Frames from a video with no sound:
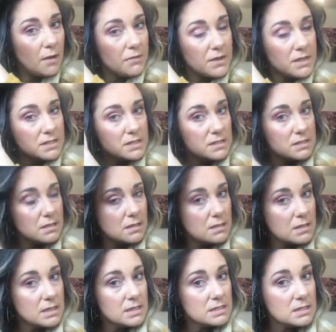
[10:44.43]

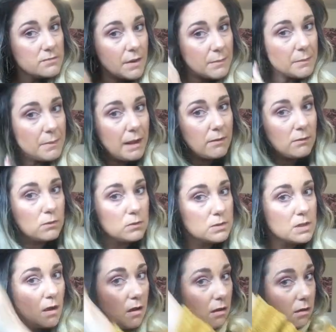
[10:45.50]
These ceramic barrels
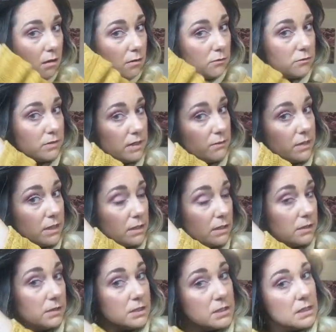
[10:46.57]
are really, really
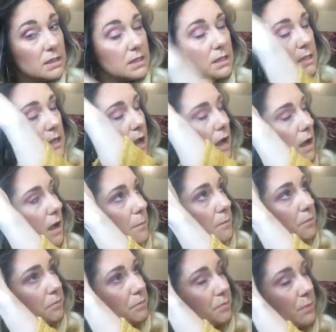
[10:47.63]
good.
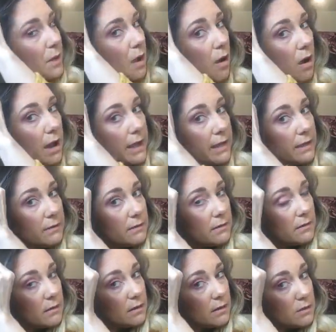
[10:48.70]
I
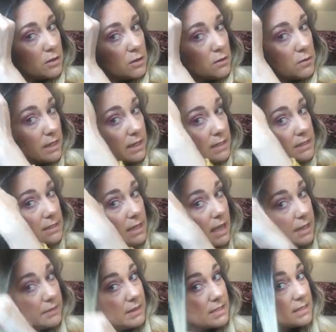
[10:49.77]
do this,
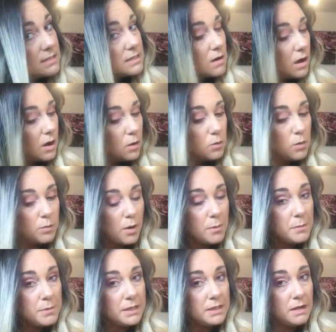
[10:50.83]
and this style will
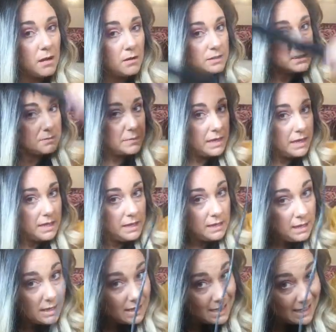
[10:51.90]
probably last me
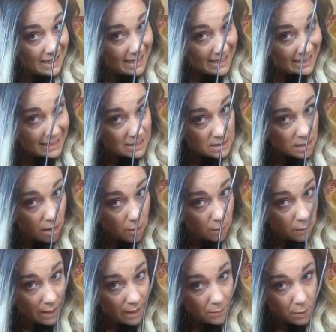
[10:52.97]
at least, I will
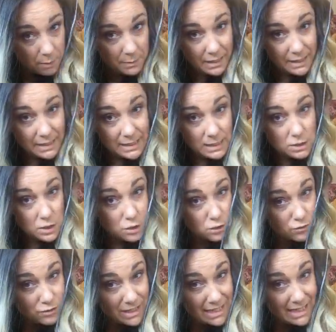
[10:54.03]
get probably at least
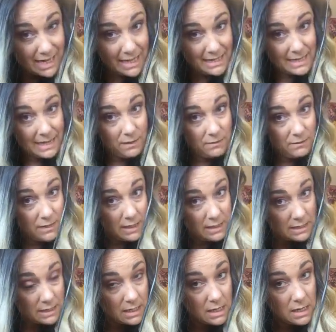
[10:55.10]
3 days out of this.